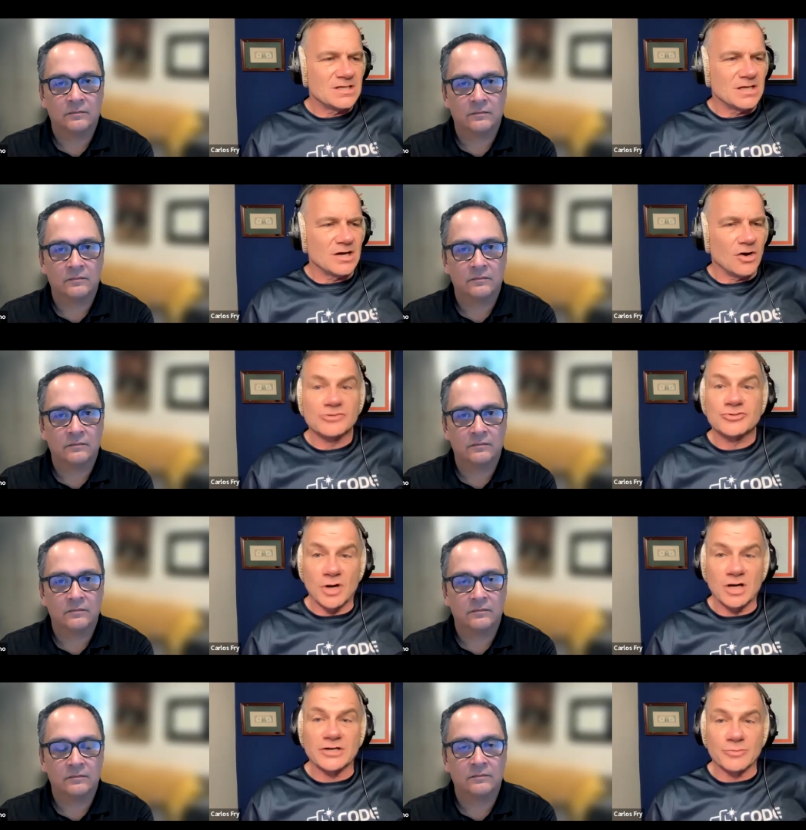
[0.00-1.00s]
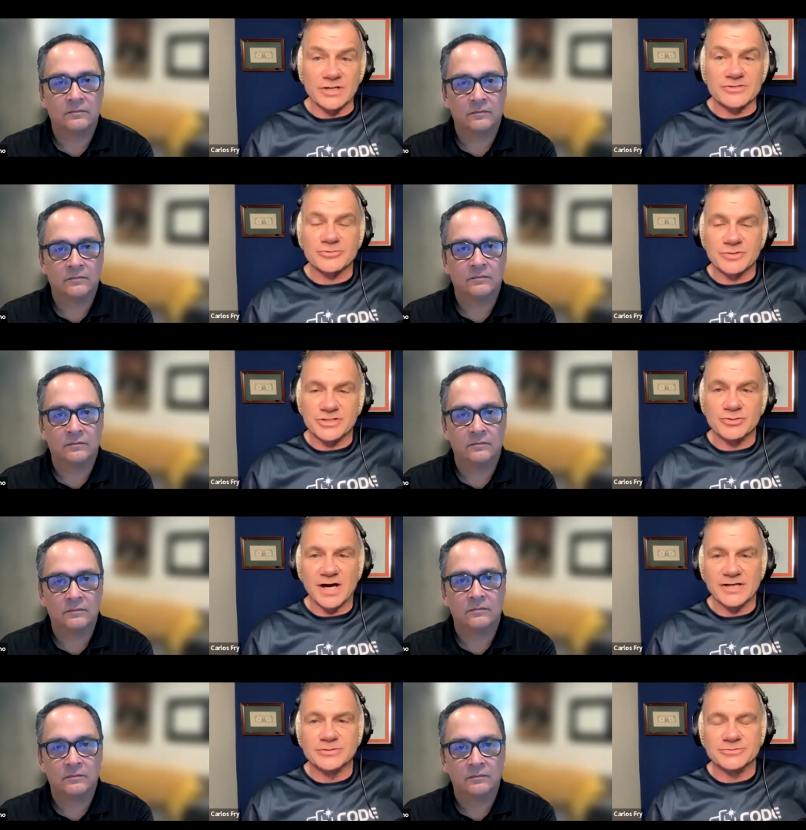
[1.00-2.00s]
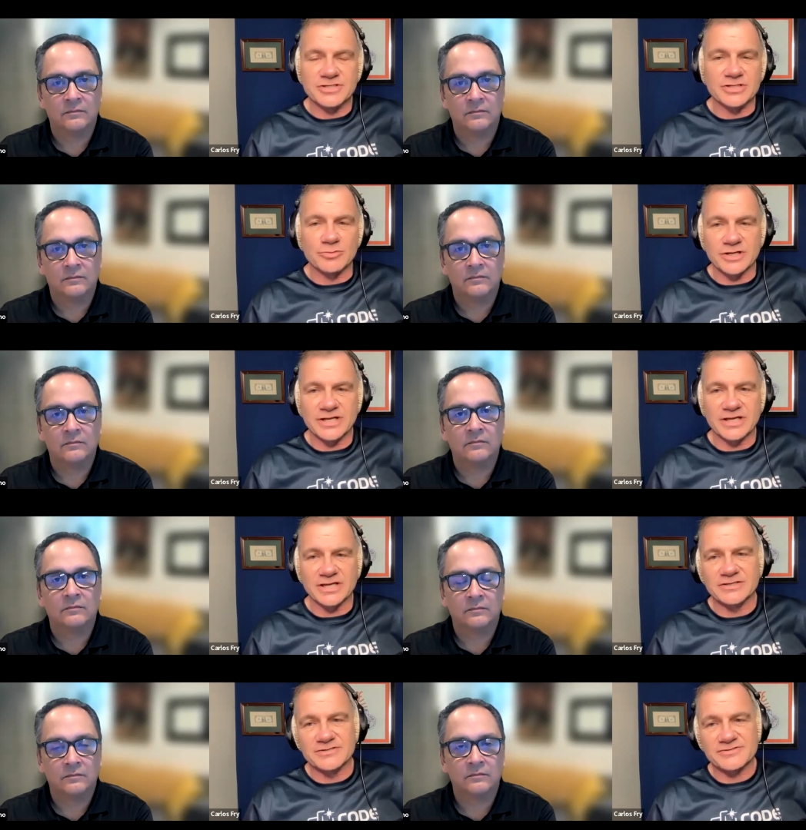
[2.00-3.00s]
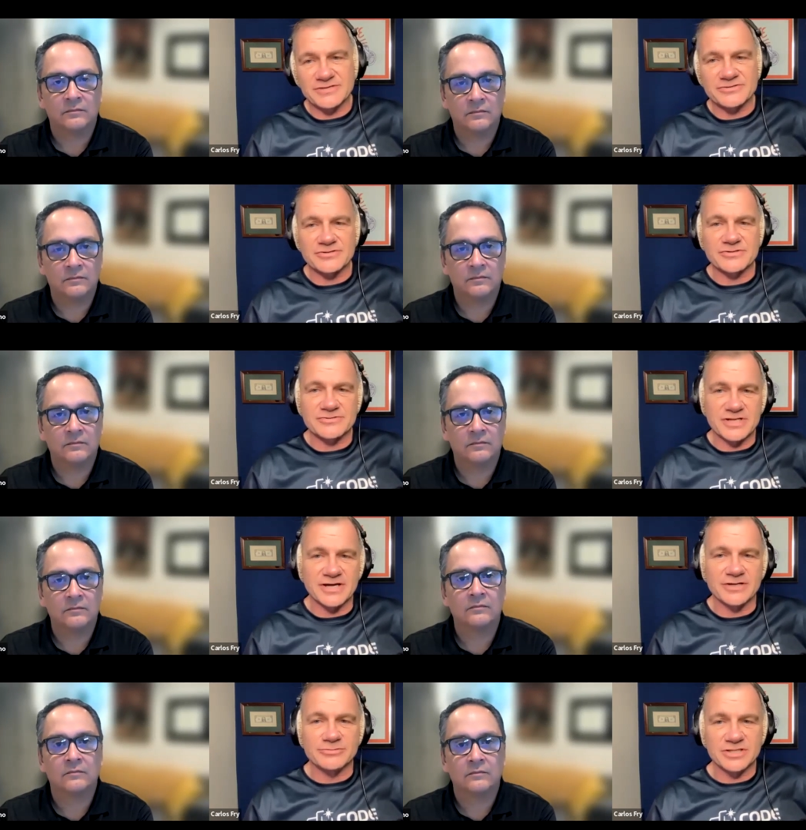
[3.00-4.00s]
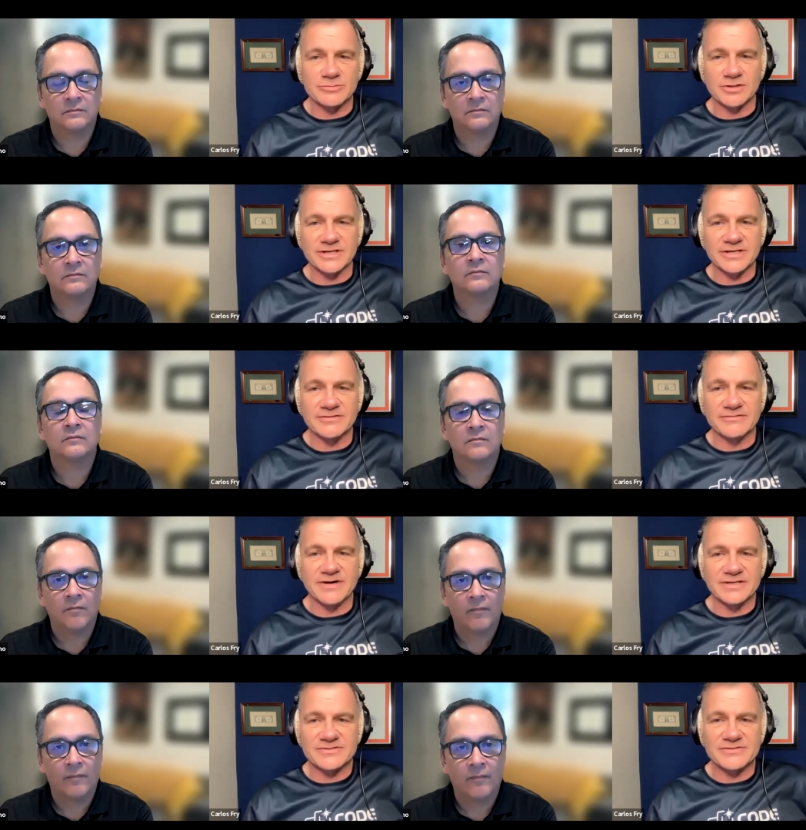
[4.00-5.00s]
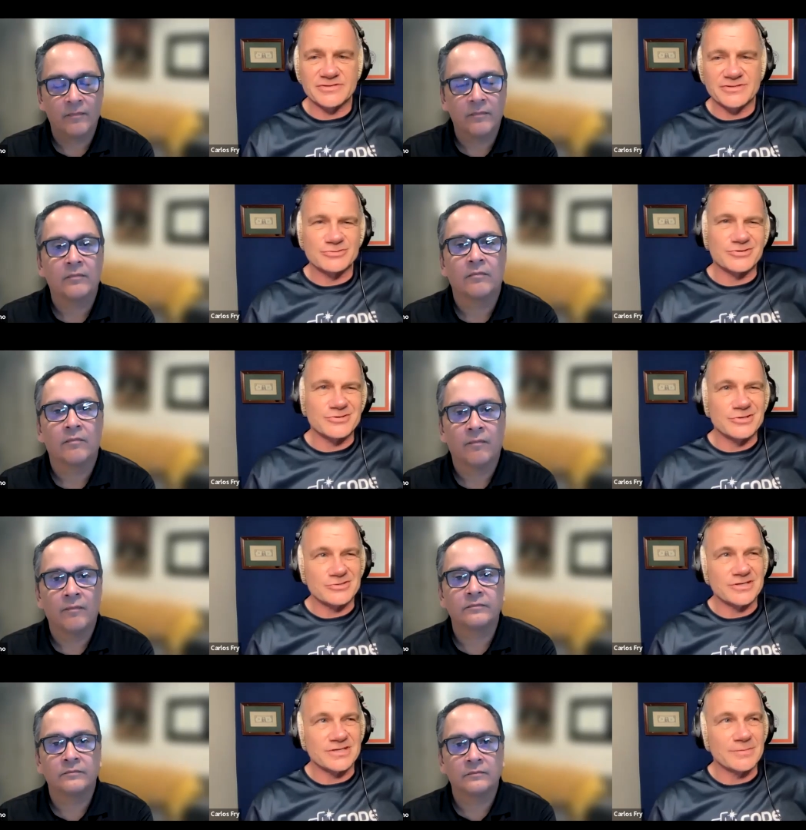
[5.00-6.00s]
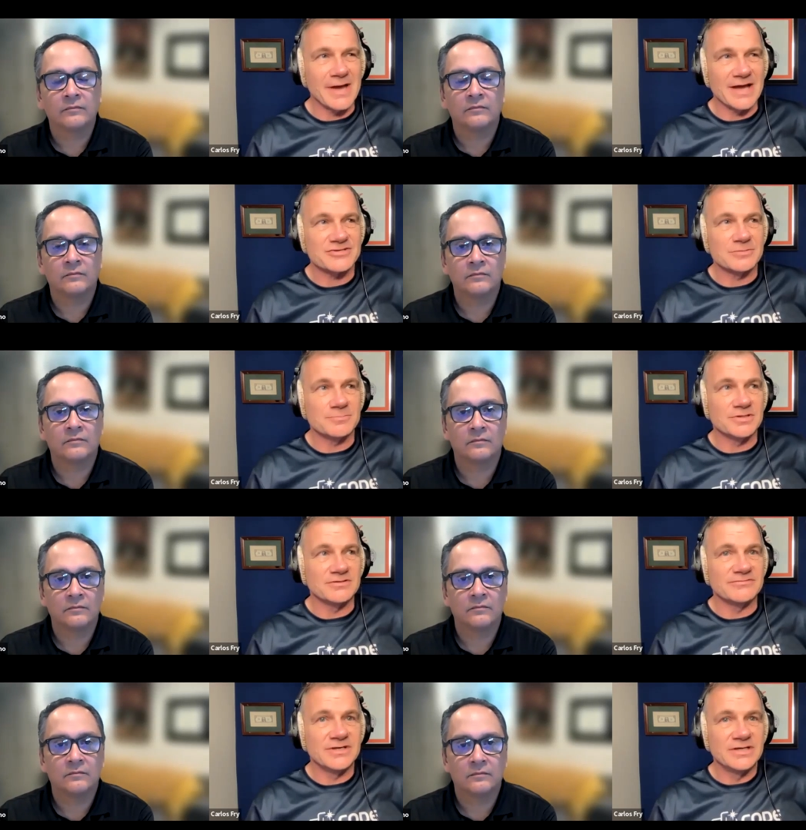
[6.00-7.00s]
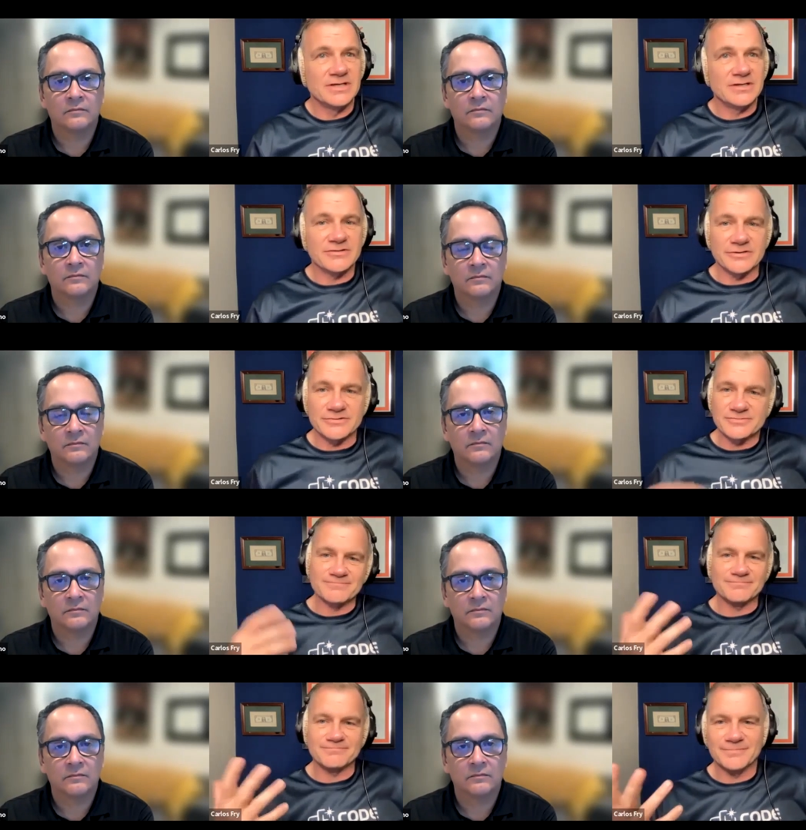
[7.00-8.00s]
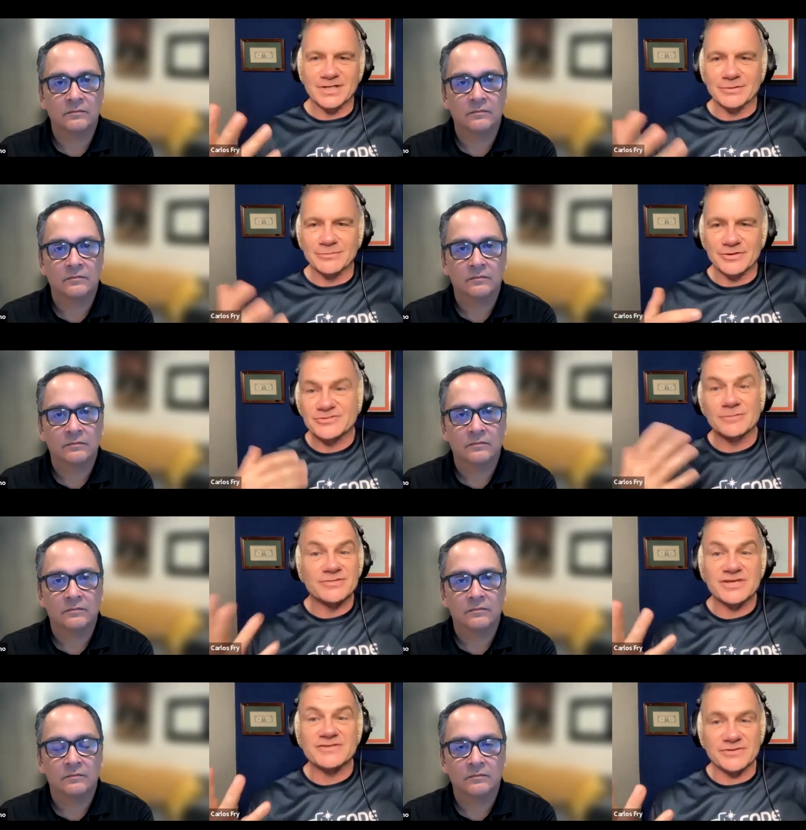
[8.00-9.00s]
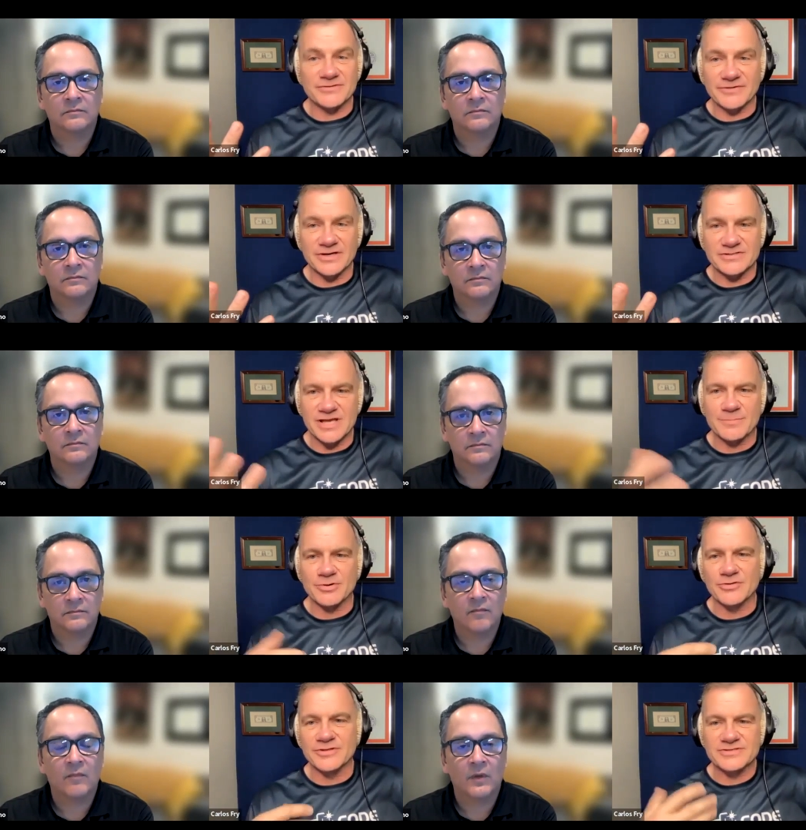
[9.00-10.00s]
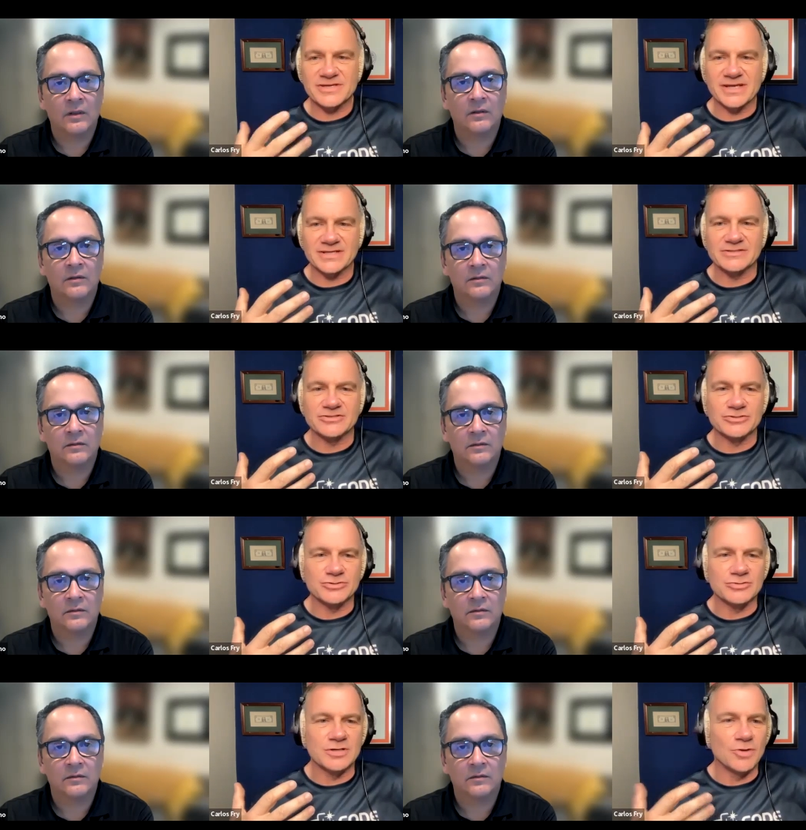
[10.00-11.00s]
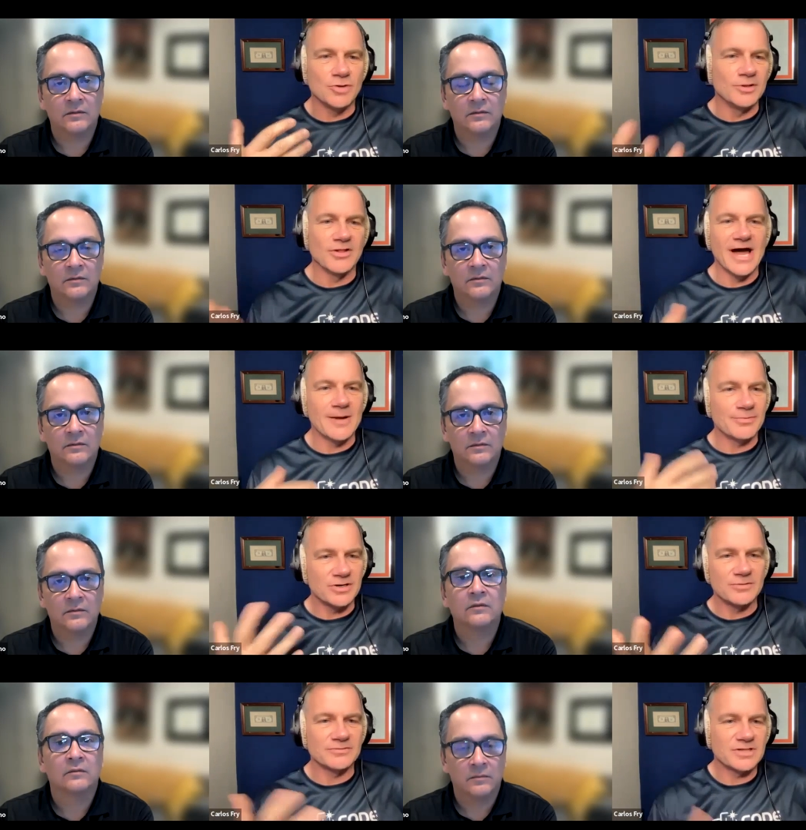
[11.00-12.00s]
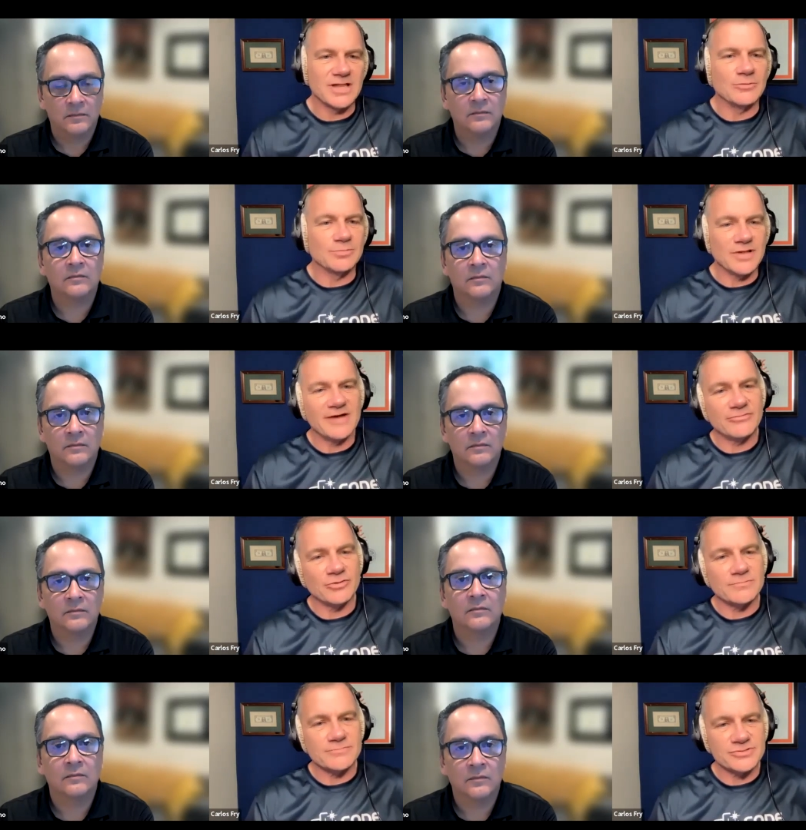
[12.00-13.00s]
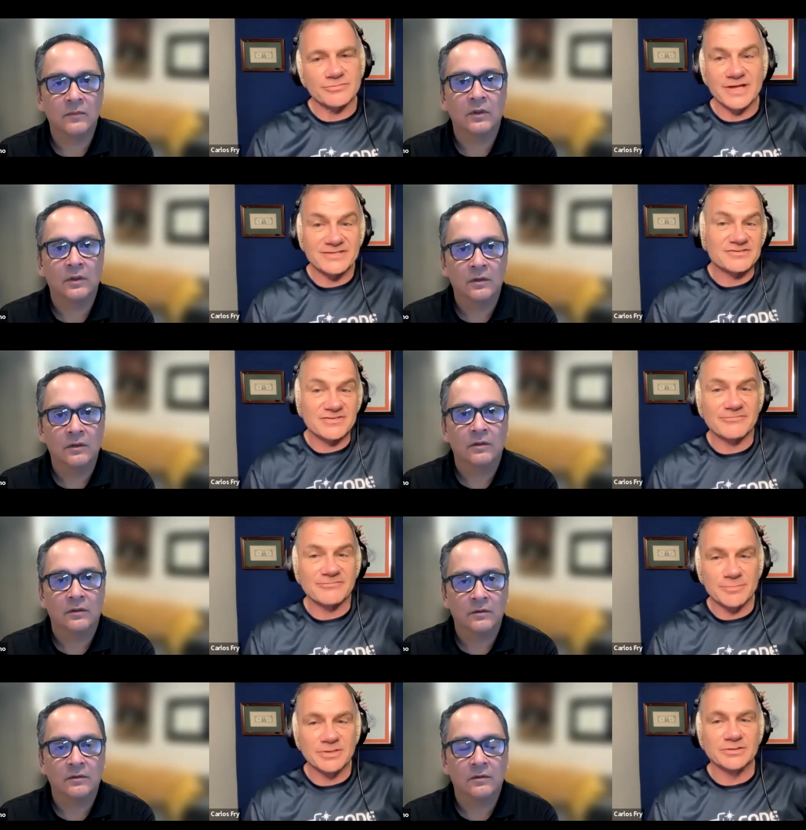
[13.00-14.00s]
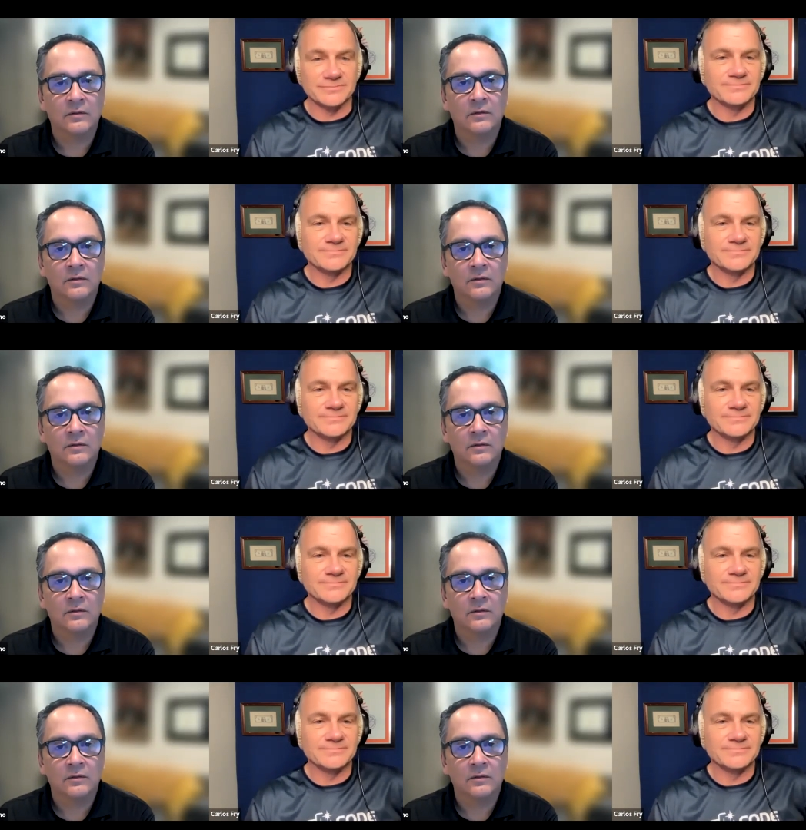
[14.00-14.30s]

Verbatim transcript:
Speaker 1: also hardware. So we do IoT. We're getting into sensors and IoT-related devices, and those are usually a mashup of there's some sensor, for example, that's connected to a mobile app or a cloud platform. So that's the stuff we build.